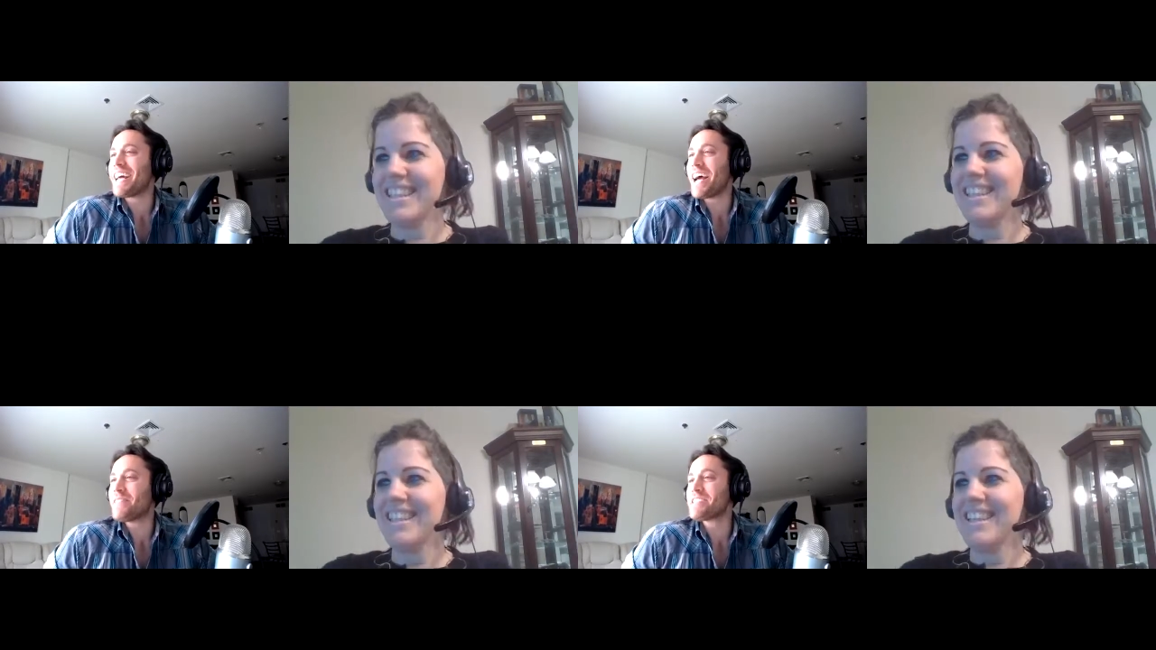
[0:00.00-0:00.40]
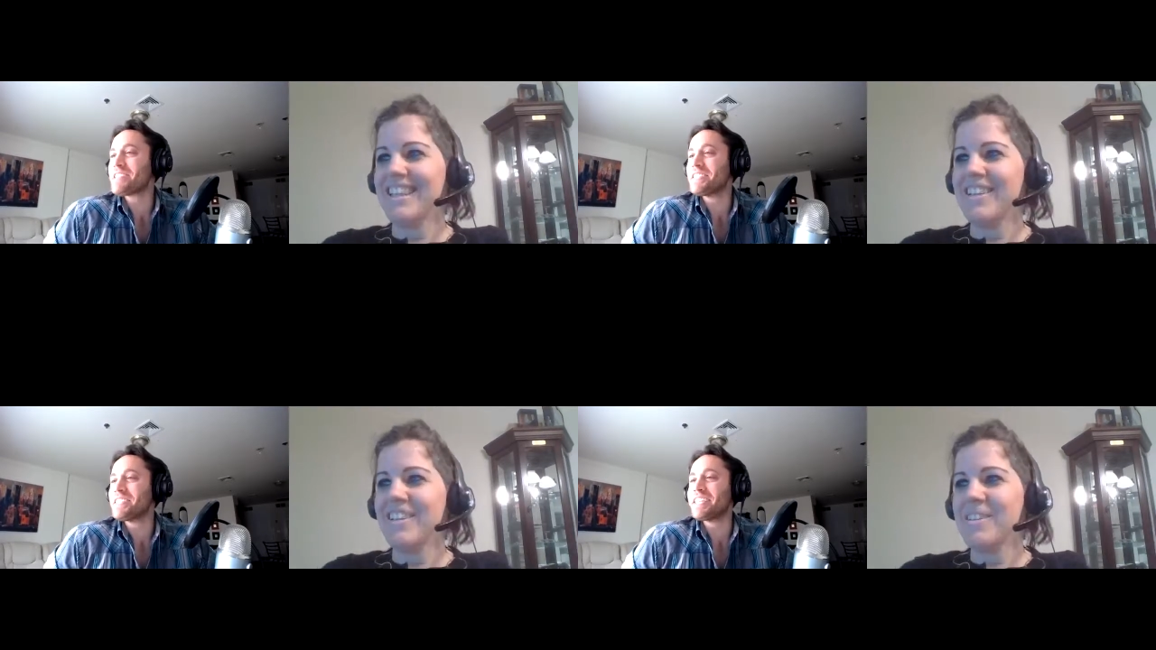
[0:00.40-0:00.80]

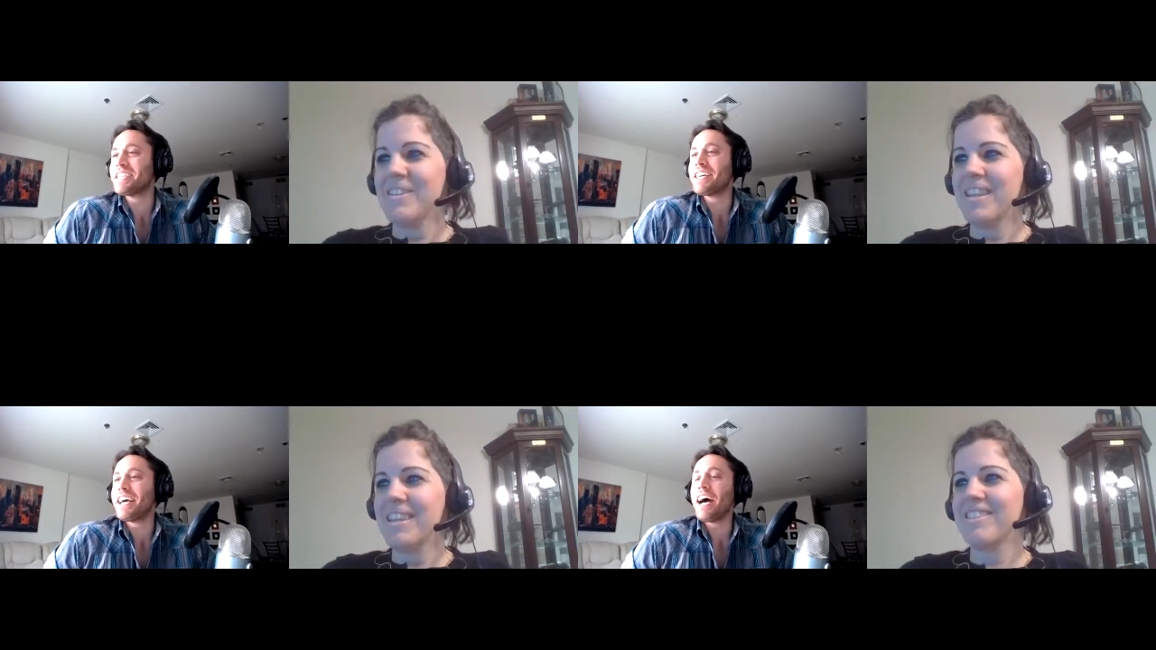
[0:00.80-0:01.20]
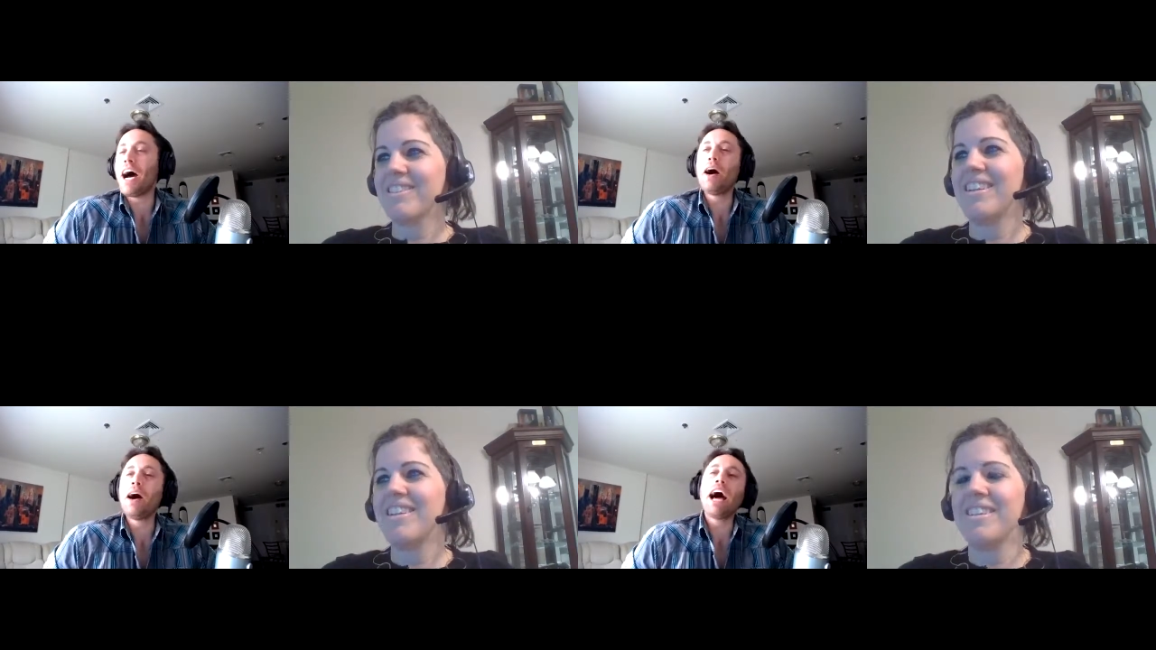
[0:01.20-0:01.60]
Speaker 1: Absolutely. That's uh,
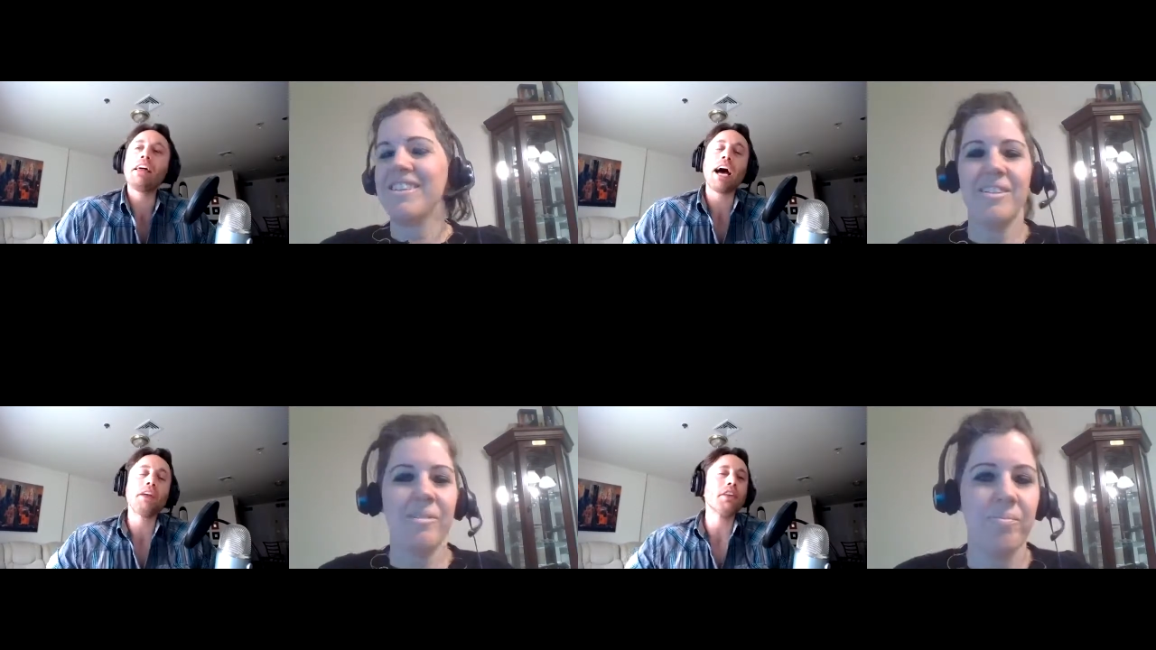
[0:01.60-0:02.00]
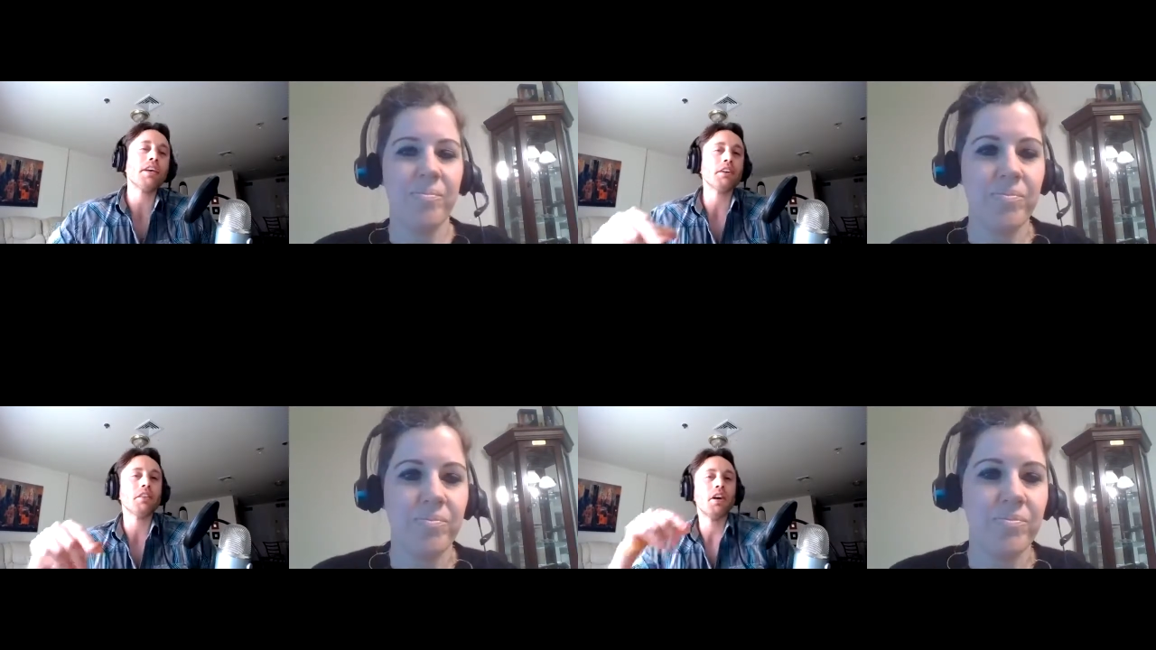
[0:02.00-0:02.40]
great. Uh, I, I,
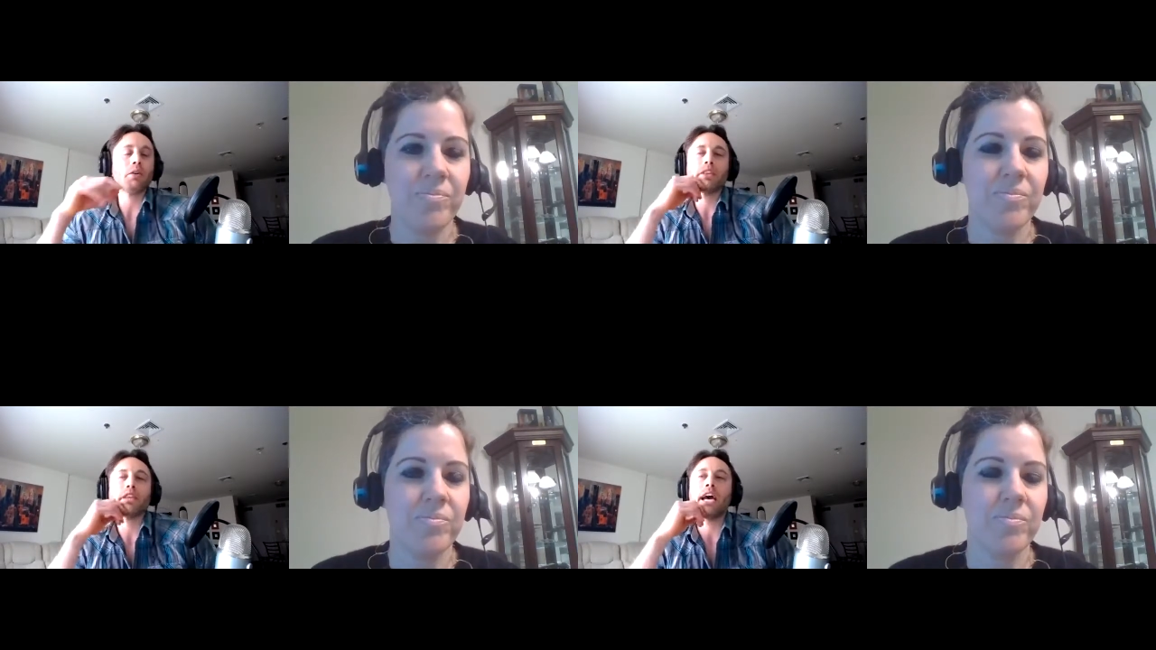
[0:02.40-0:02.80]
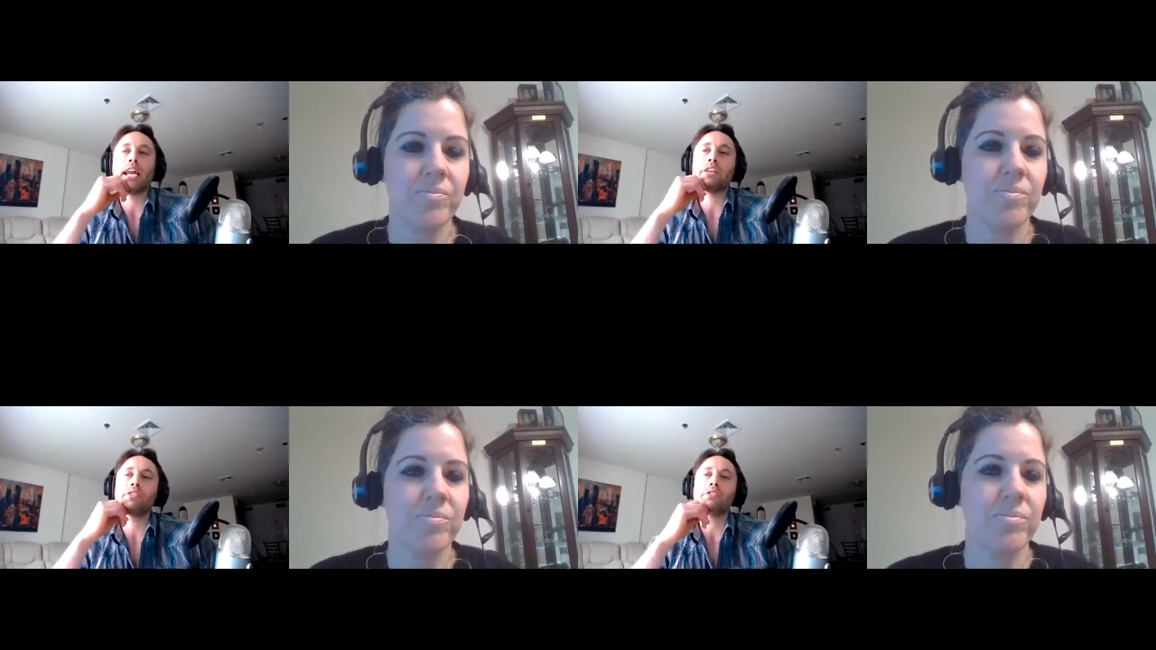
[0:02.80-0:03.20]
think along with that,
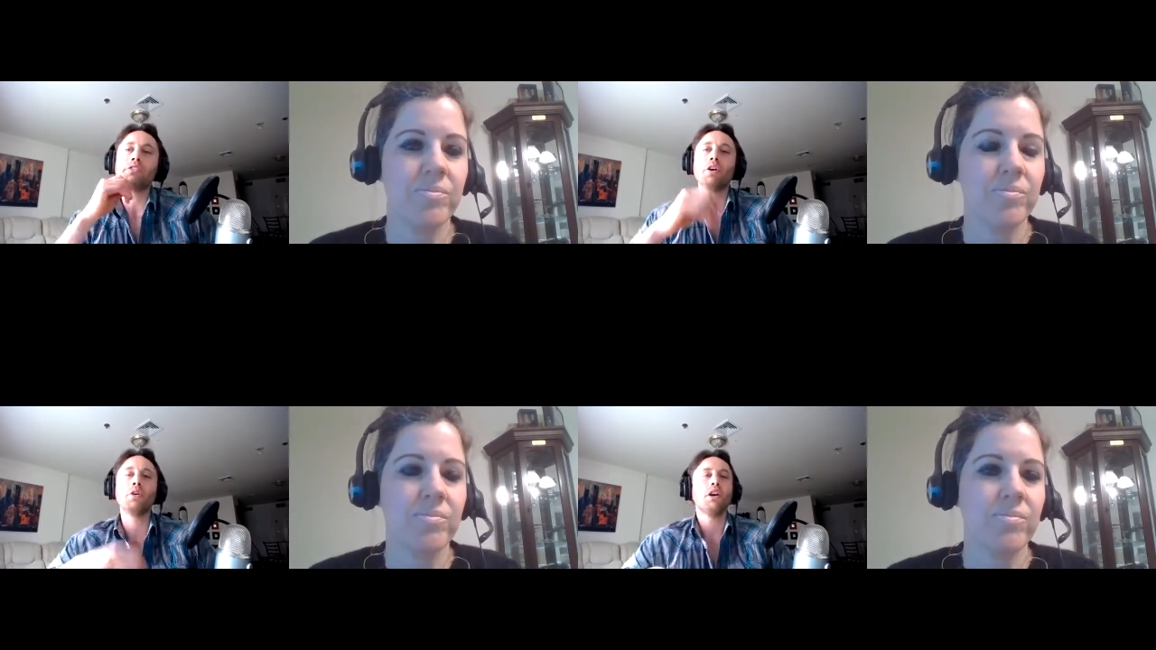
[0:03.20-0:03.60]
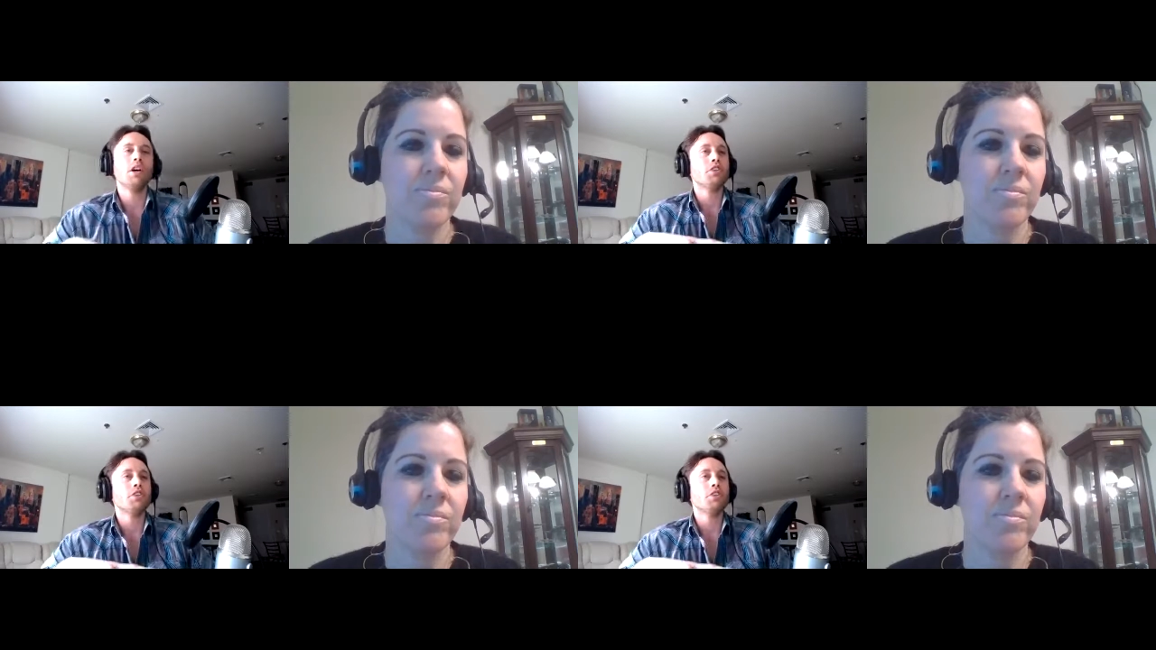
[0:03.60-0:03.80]
as you know,